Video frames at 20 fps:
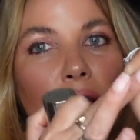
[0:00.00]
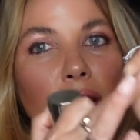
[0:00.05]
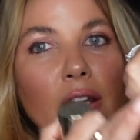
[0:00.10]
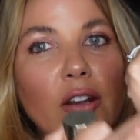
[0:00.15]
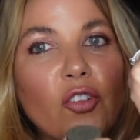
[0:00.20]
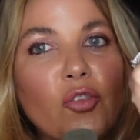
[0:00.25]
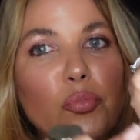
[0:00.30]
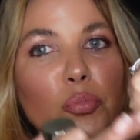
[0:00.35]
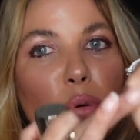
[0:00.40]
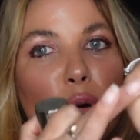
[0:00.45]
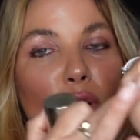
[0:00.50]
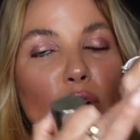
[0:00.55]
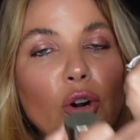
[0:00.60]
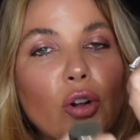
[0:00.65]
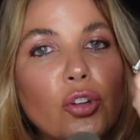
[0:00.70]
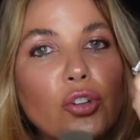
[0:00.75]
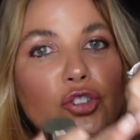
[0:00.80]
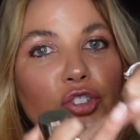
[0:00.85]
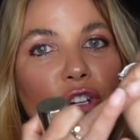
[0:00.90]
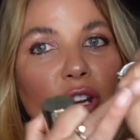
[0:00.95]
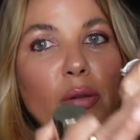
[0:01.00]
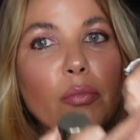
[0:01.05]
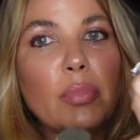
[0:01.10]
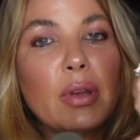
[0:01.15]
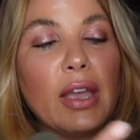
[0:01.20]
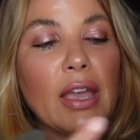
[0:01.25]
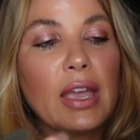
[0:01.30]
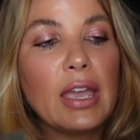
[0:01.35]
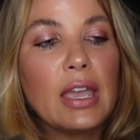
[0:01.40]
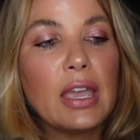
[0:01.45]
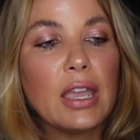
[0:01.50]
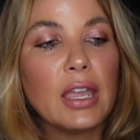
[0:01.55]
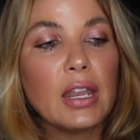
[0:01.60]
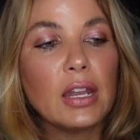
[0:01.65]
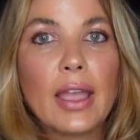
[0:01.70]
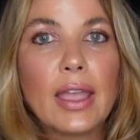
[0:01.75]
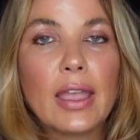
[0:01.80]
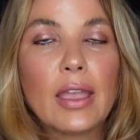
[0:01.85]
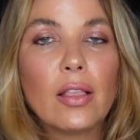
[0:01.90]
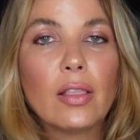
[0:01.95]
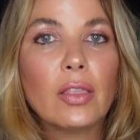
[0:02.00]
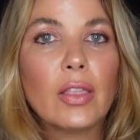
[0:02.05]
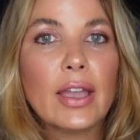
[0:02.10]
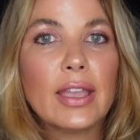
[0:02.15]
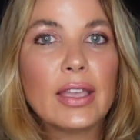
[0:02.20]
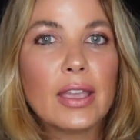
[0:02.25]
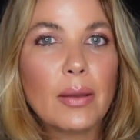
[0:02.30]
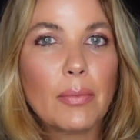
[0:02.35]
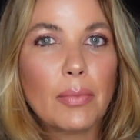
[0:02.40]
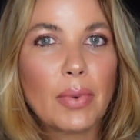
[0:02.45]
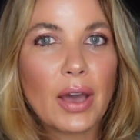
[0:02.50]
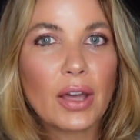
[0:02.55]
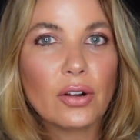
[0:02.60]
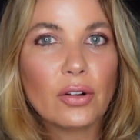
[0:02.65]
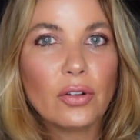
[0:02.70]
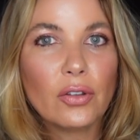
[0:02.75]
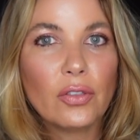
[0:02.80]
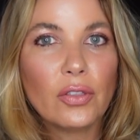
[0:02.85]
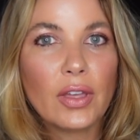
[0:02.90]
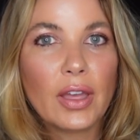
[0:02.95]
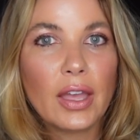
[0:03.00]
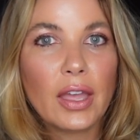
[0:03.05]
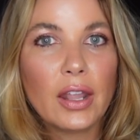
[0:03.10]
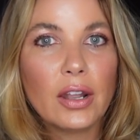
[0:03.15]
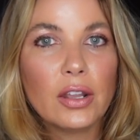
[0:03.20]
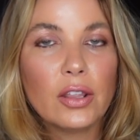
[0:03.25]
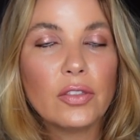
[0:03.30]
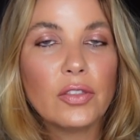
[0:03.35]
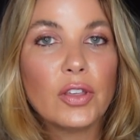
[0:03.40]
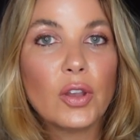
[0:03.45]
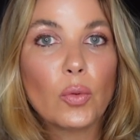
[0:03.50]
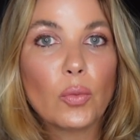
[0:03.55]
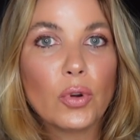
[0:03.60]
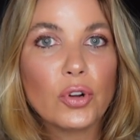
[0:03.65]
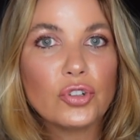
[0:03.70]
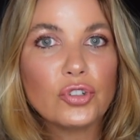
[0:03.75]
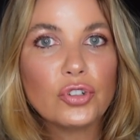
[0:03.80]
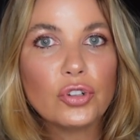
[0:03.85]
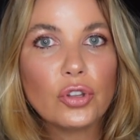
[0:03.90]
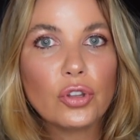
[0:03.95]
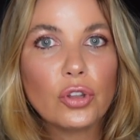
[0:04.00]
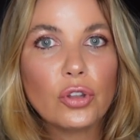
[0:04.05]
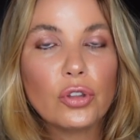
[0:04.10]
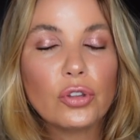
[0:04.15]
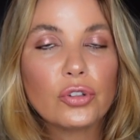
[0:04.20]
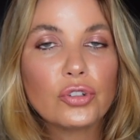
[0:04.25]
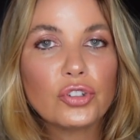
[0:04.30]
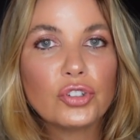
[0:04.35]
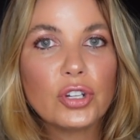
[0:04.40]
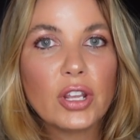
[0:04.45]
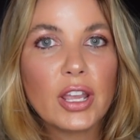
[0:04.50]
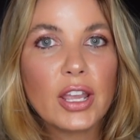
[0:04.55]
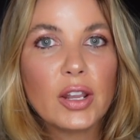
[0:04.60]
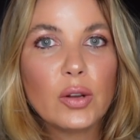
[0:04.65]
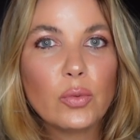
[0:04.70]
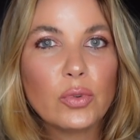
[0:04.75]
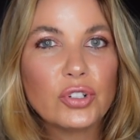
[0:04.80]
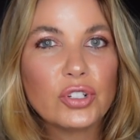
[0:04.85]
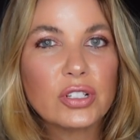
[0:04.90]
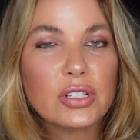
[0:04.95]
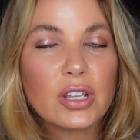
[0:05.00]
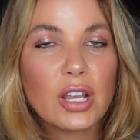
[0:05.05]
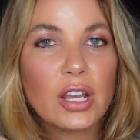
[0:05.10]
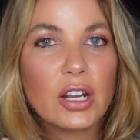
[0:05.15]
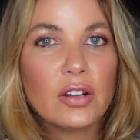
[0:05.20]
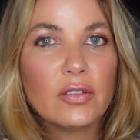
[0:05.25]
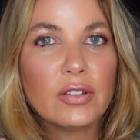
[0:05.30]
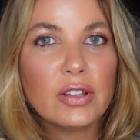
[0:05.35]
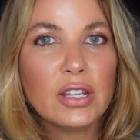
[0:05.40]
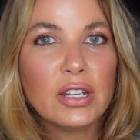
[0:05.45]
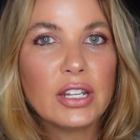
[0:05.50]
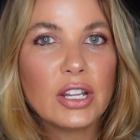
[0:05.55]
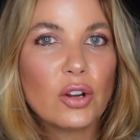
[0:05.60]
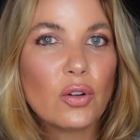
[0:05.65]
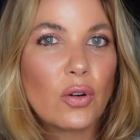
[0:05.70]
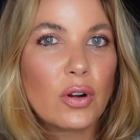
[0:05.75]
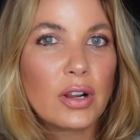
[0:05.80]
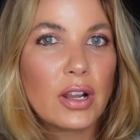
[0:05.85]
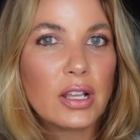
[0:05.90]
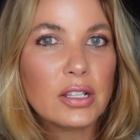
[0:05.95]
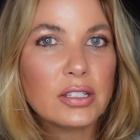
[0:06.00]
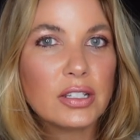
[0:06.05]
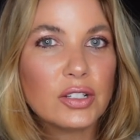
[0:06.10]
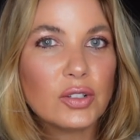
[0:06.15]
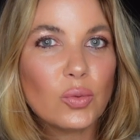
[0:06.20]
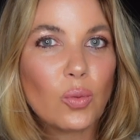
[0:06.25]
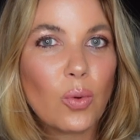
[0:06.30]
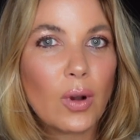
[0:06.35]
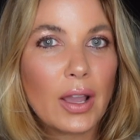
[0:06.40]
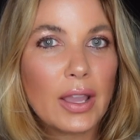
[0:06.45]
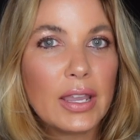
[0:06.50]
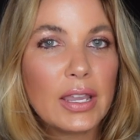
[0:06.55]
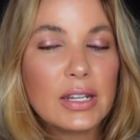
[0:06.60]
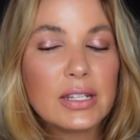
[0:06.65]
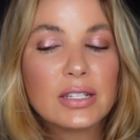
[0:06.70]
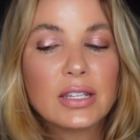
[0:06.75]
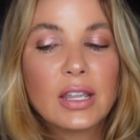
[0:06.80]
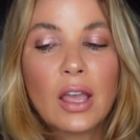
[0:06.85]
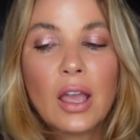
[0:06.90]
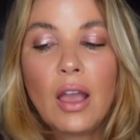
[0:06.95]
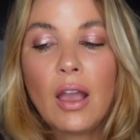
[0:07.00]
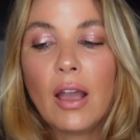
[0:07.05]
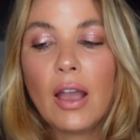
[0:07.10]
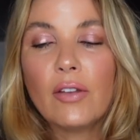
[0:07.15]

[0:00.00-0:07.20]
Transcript: kind of pearl champagne. I like it better than the original shade, which is kind of like an iridescent white.